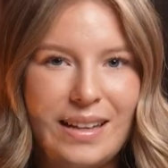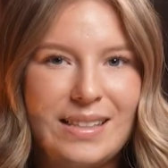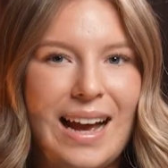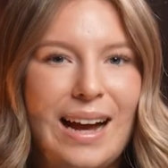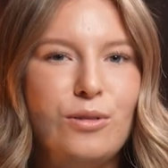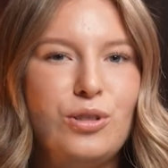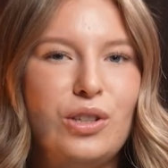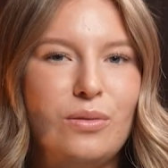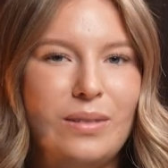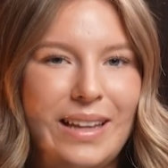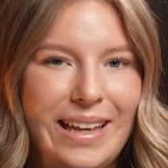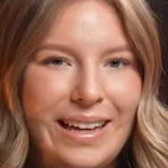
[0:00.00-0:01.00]
it's how do
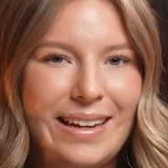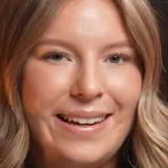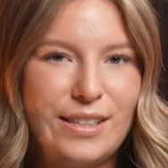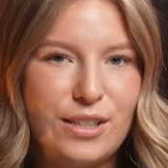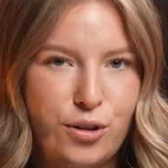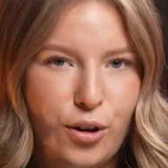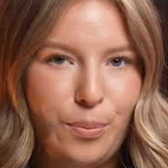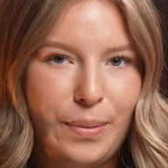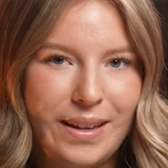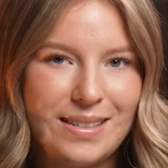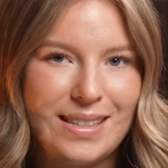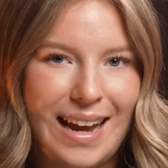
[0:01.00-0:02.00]
you legally stop
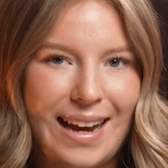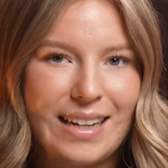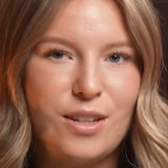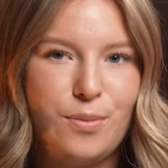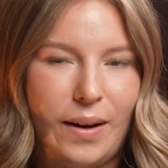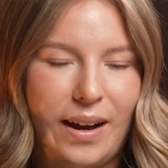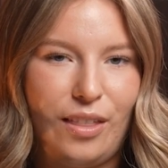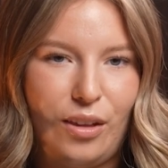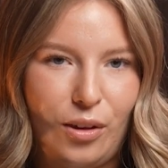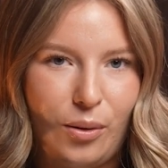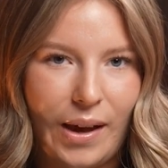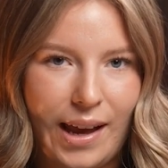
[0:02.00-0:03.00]
being taxed by
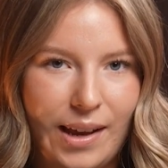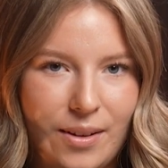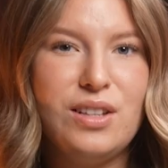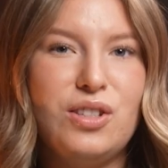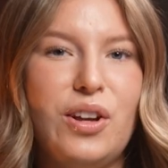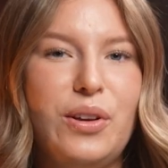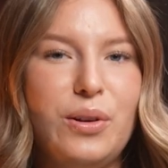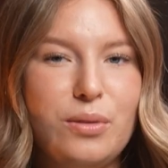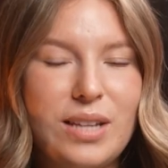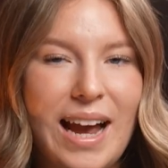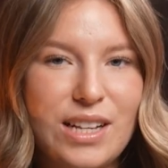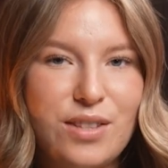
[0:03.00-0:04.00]
the UK. So your
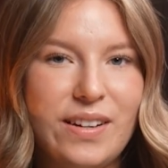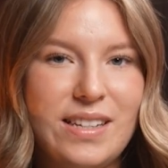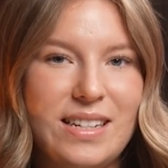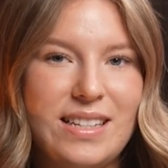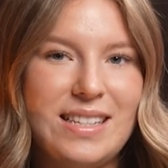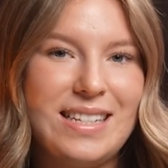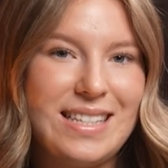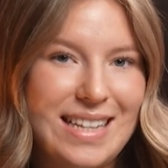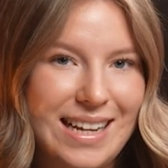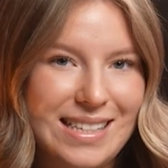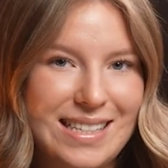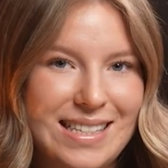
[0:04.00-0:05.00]
tax residency
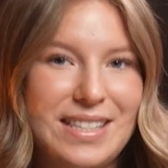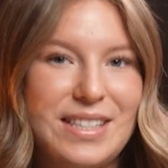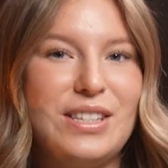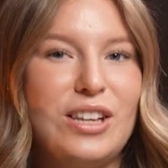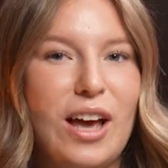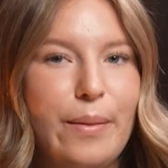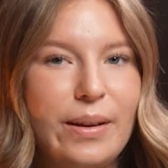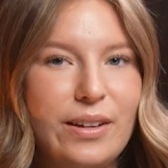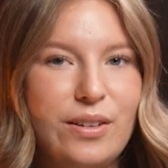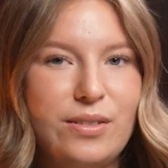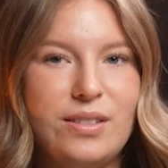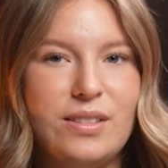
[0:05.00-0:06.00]
status is determined
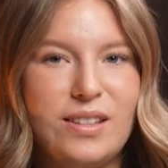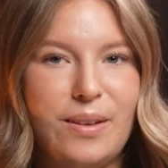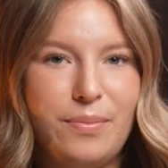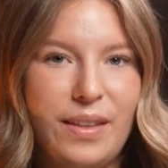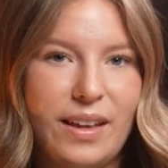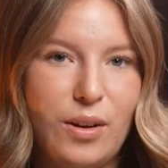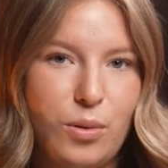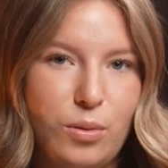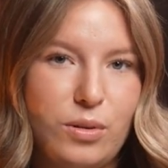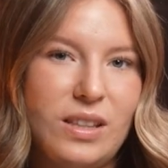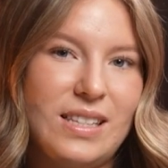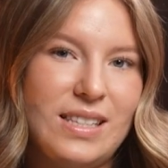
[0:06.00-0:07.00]
using something
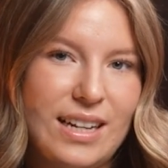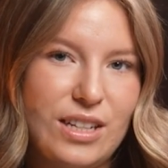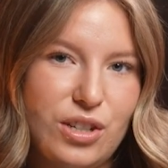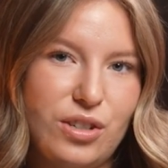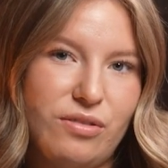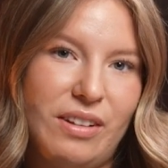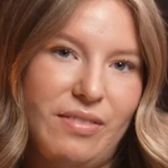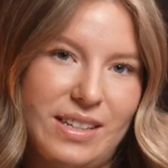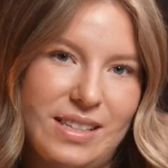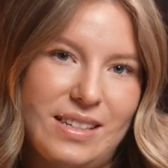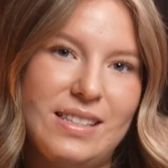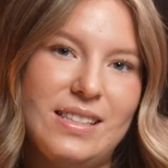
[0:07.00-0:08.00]
called the Statutory
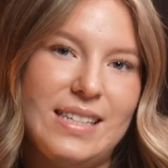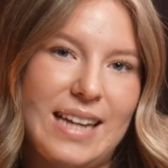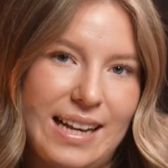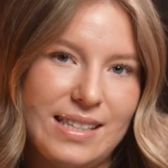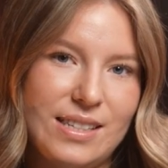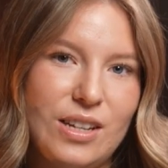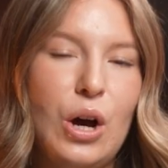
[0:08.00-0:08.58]
Residence Test,